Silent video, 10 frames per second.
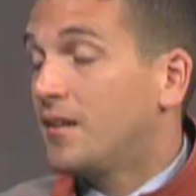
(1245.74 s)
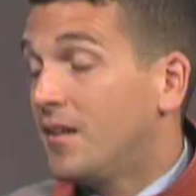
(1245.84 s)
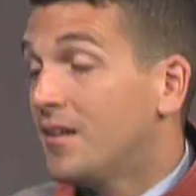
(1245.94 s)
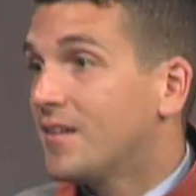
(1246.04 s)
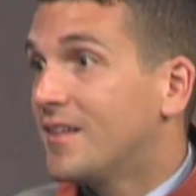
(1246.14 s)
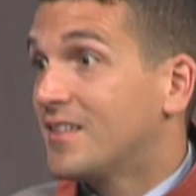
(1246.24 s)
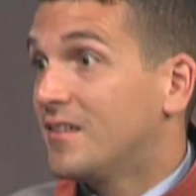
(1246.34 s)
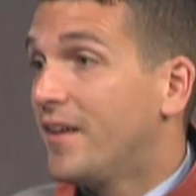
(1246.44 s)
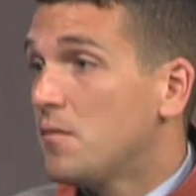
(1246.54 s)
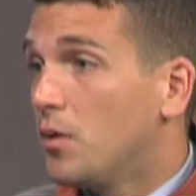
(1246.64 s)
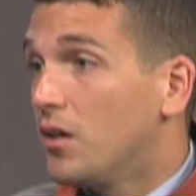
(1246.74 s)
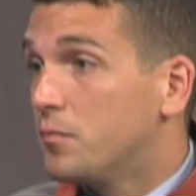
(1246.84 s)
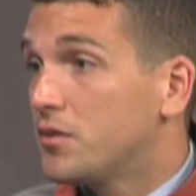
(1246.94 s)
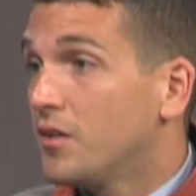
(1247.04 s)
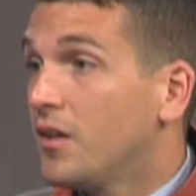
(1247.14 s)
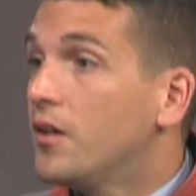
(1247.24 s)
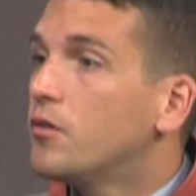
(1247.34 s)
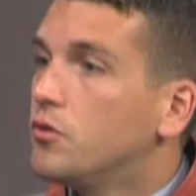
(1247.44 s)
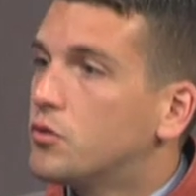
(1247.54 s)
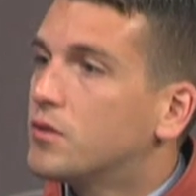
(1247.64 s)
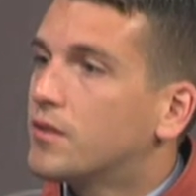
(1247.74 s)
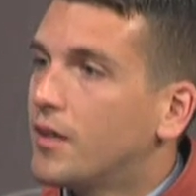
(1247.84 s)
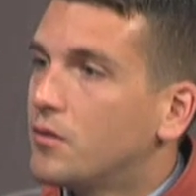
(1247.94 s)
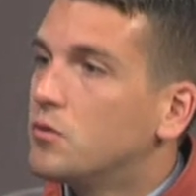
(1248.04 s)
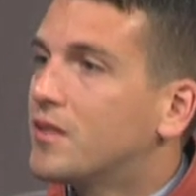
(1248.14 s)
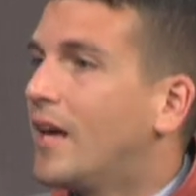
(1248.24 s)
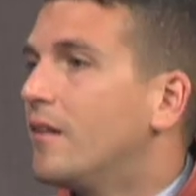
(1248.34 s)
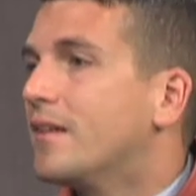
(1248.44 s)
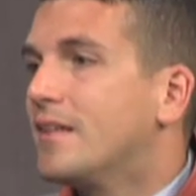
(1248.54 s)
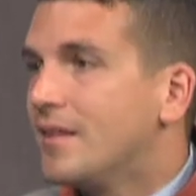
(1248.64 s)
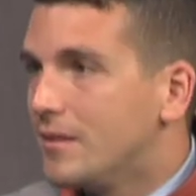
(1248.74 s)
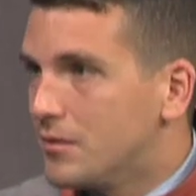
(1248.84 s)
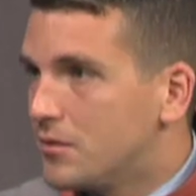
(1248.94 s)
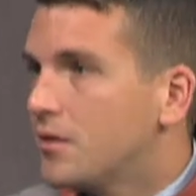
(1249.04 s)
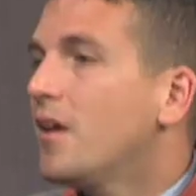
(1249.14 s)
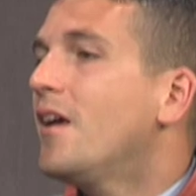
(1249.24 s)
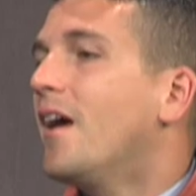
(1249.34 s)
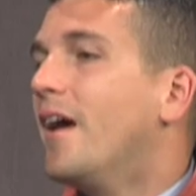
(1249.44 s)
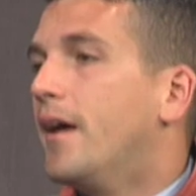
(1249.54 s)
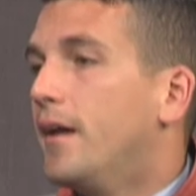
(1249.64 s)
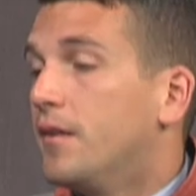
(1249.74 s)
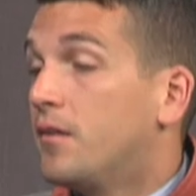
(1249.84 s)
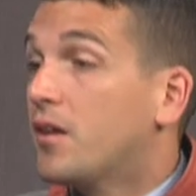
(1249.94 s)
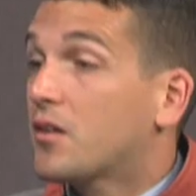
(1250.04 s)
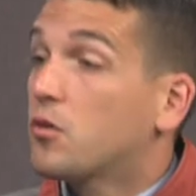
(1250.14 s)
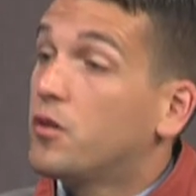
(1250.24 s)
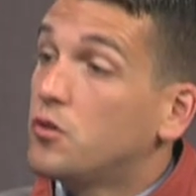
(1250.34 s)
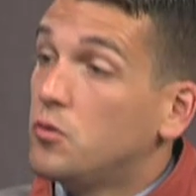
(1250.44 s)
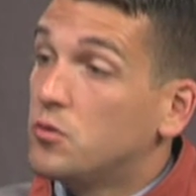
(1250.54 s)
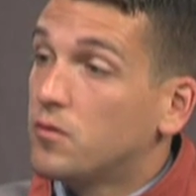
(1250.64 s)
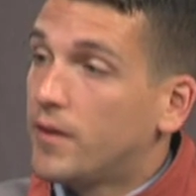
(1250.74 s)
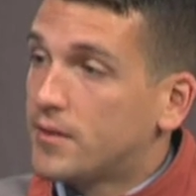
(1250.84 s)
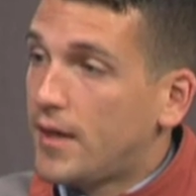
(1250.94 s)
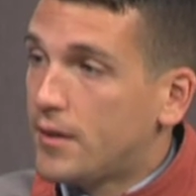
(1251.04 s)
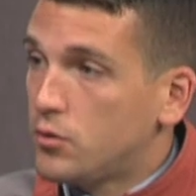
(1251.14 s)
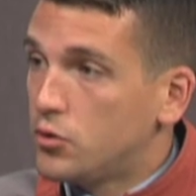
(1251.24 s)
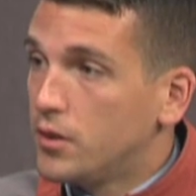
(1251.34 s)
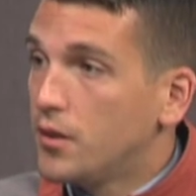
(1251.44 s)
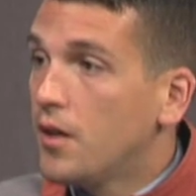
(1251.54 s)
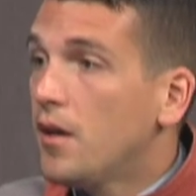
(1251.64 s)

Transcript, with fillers: incandescent light bulbs. You should start using LEDs, and they're going to use less energy."